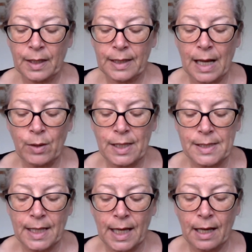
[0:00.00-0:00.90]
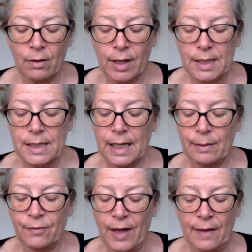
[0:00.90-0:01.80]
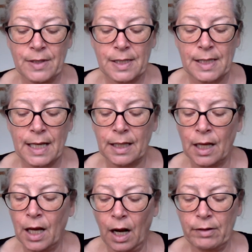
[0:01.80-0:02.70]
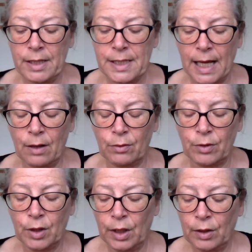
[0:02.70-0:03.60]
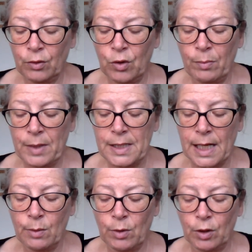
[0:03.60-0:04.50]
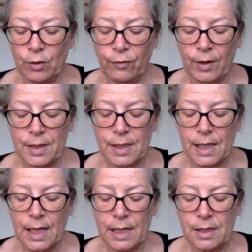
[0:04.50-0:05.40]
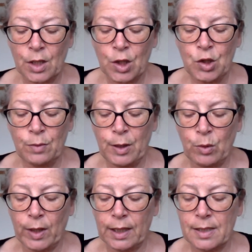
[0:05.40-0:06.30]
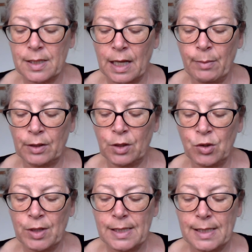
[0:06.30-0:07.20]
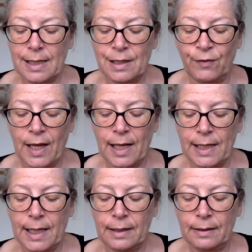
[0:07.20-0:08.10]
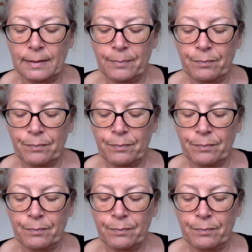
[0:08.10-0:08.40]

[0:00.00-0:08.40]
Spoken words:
"Now he's here," I exclaimed. "For heaven's sake, hurry down. You'll not meet anyone on the front stairs. Do be quick and stay among the trees till he's fairly in."